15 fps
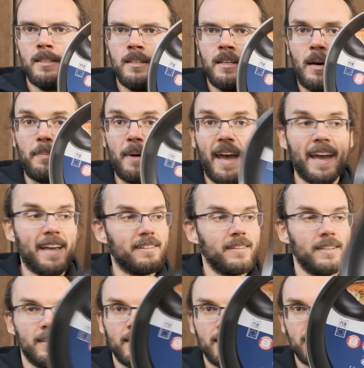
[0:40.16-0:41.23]
A pan,
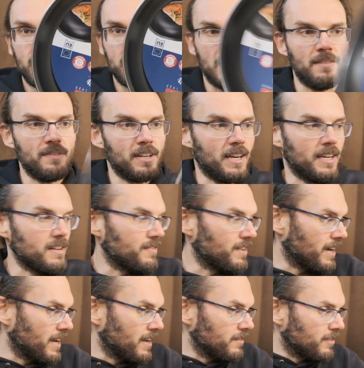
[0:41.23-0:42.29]

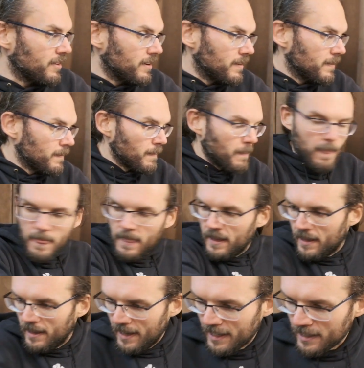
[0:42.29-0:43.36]
7.95.
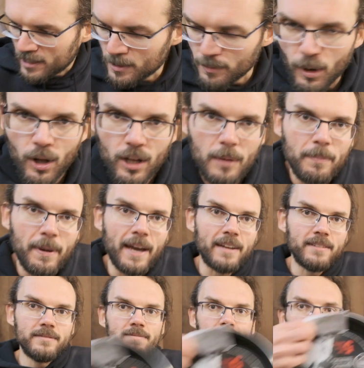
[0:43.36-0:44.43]
And a smaller
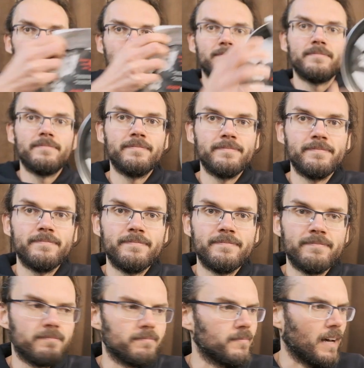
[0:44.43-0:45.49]
pan,
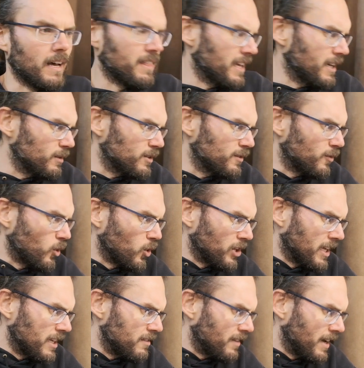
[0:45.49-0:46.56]
I think it was
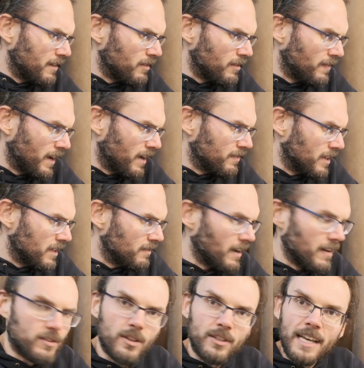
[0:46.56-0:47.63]
4.95 or
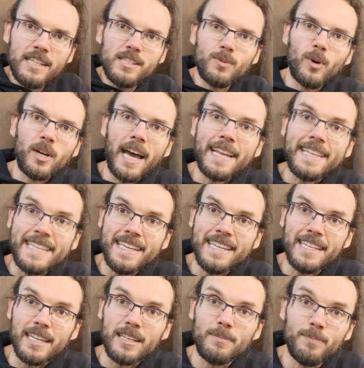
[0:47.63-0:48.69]
5.95. So that's what I
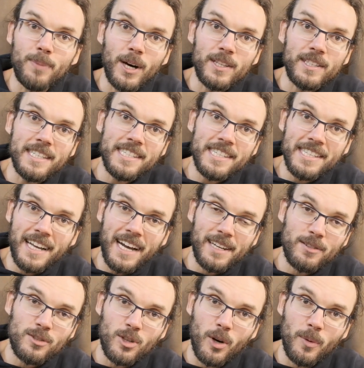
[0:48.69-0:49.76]
needed. But this is the kind
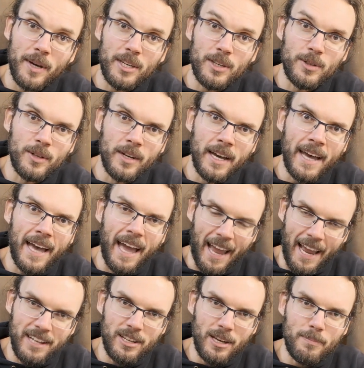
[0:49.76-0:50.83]
of store where you
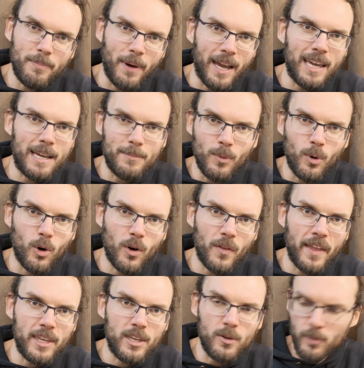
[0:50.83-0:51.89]
end up buying more than you